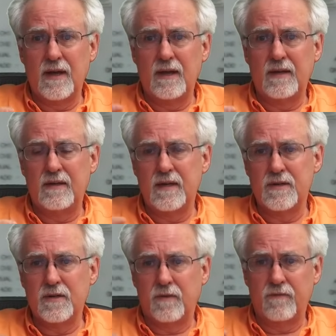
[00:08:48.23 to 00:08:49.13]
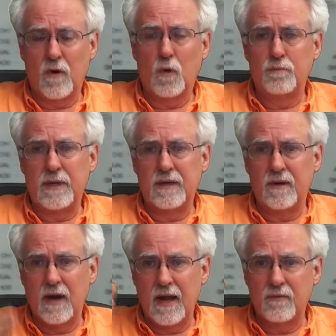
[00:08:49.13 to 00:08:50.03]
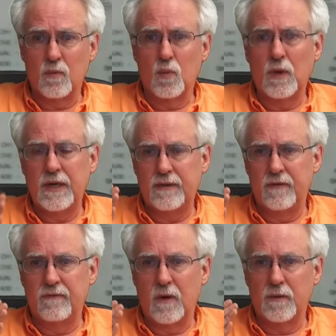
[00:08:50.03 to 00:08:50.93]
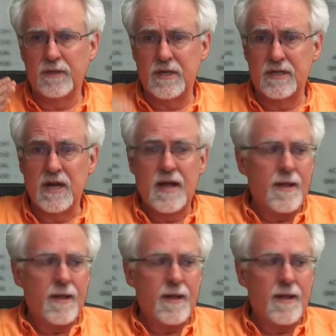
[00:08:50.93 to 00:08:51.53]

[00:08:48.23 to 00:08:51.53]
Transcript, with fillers: a digital voltmeter and read the voltage.